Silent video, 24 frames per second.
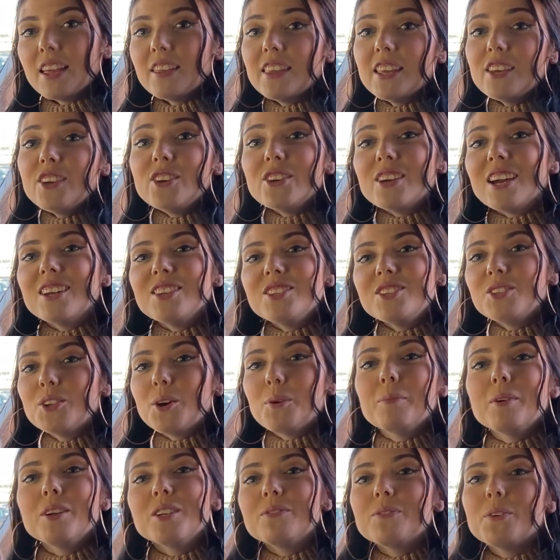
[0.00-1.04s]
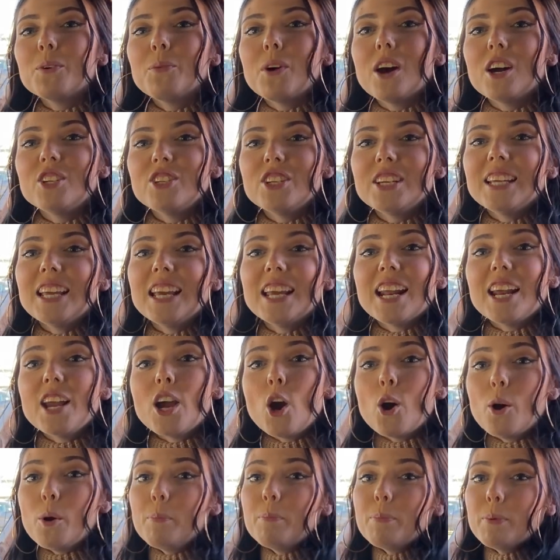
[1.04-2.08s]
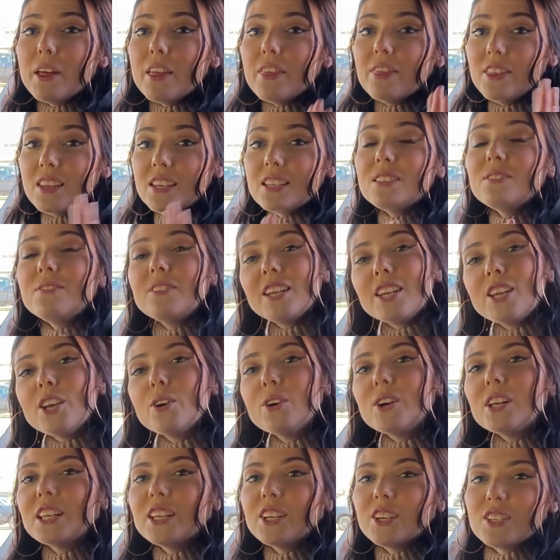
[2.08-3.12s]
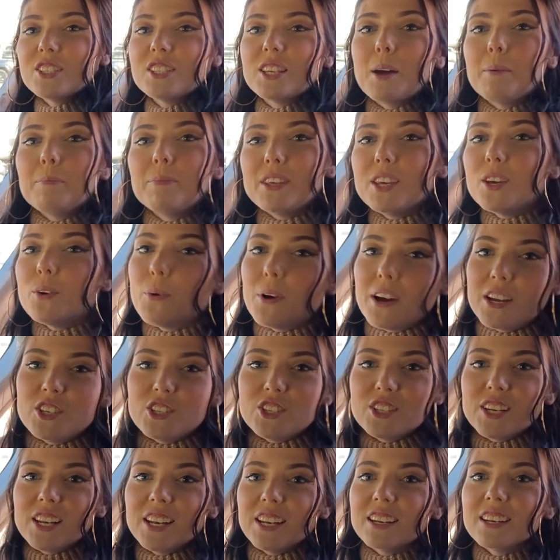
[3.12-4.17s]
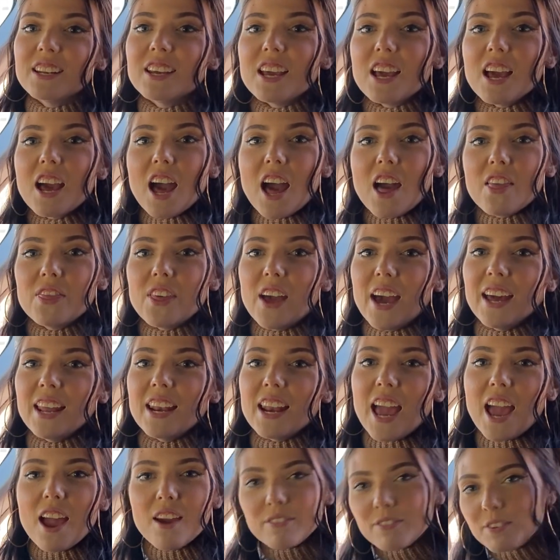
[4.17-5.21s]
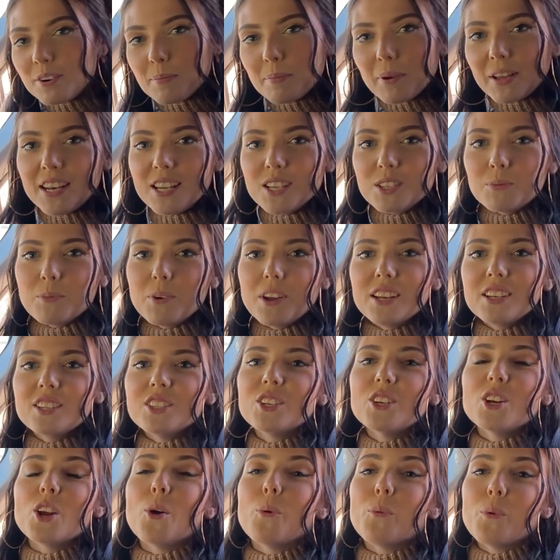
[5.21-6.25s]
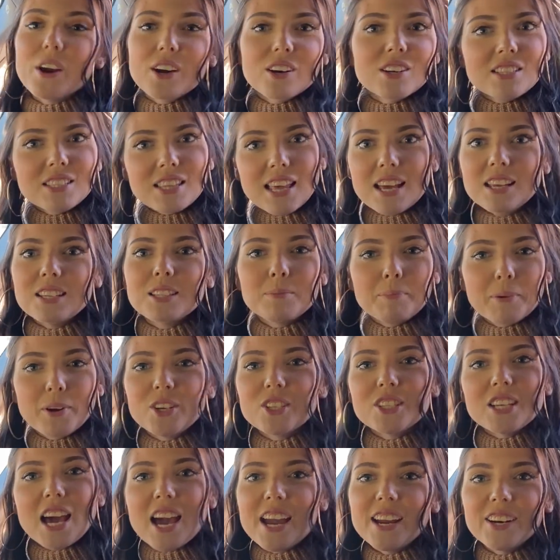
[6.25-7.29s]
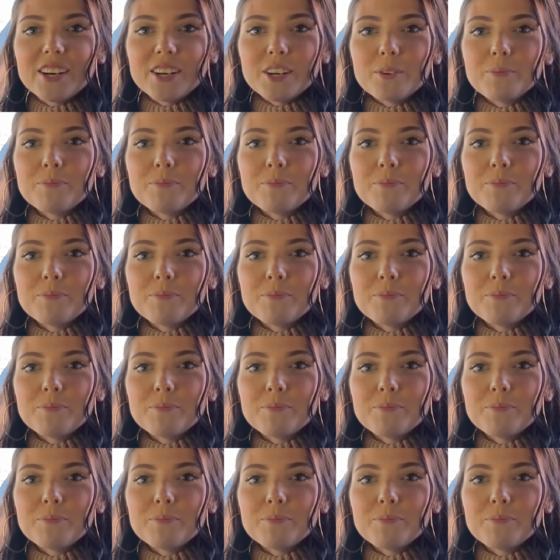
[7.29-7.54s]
Thank you guys so much for watching, and I hope this video clears up the question that everybody is wanting to know: where is that spare tire?